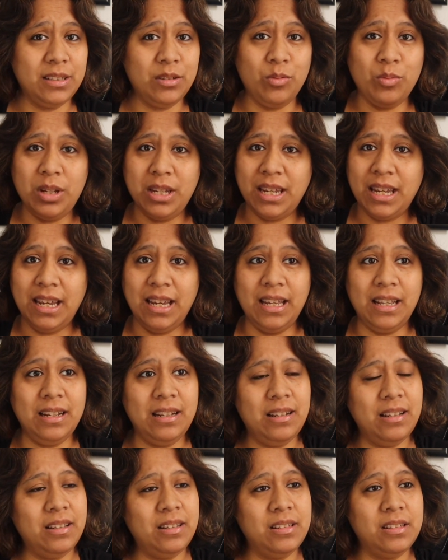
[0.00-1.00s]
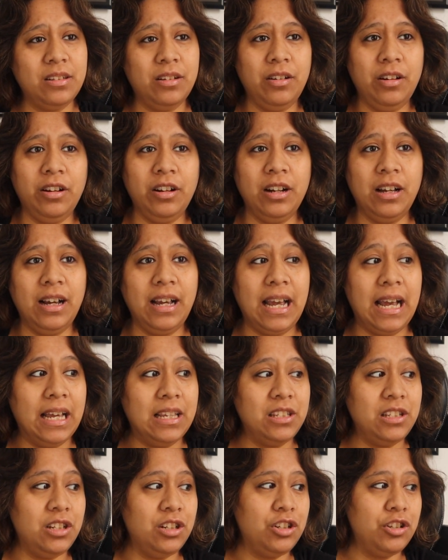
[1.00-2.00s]
a weekend so you're not
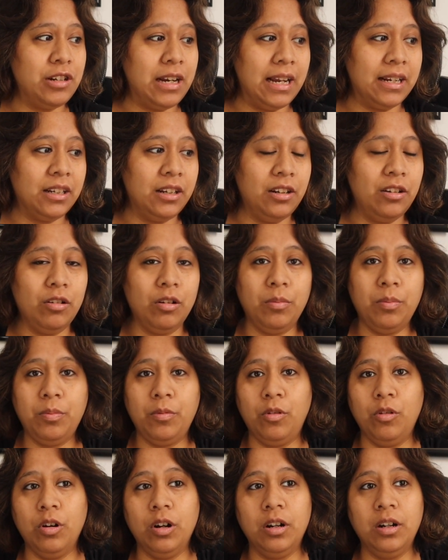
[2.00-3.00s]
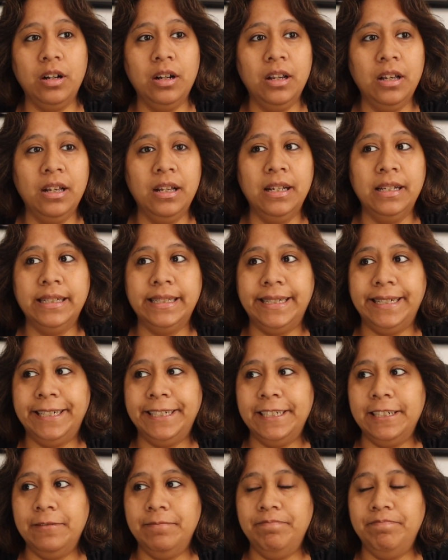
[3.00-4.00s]
as distracted or
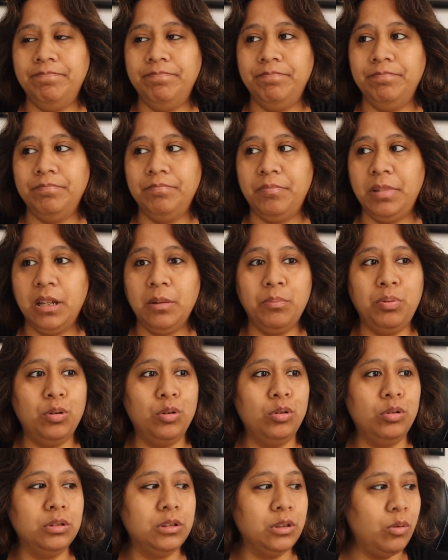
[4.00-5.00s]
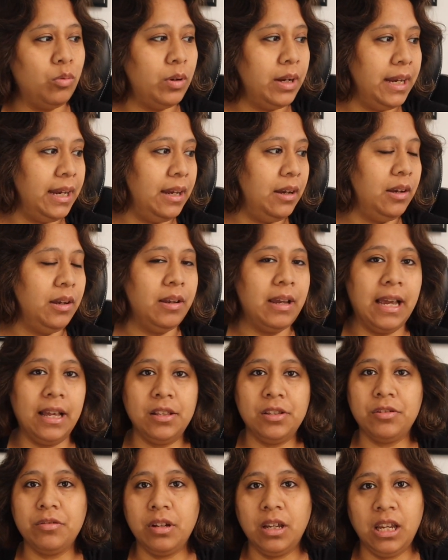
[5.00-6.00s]
being pulled away
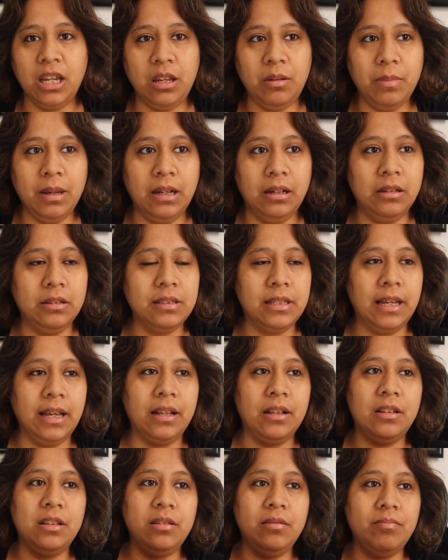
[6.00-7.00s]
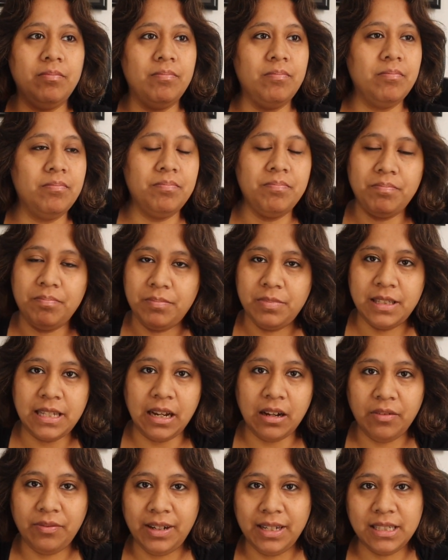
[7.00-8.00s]
answering emails. Like,
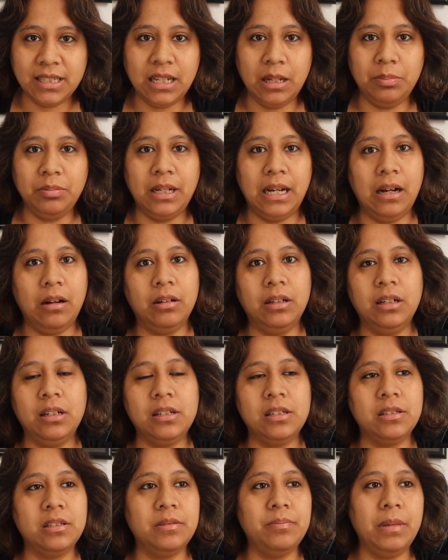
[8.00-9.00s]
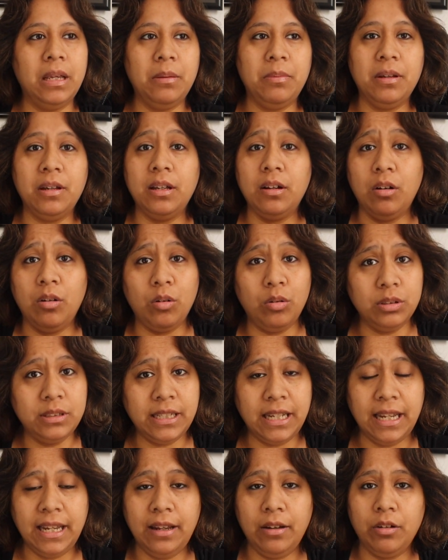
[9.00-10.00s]
sacrifice a couple hours, maybe a whole
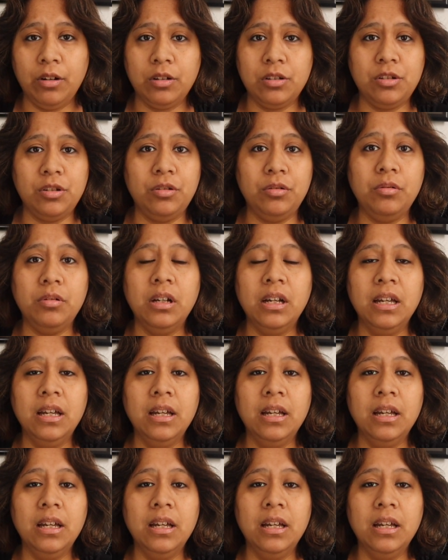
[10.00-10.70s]
day or two,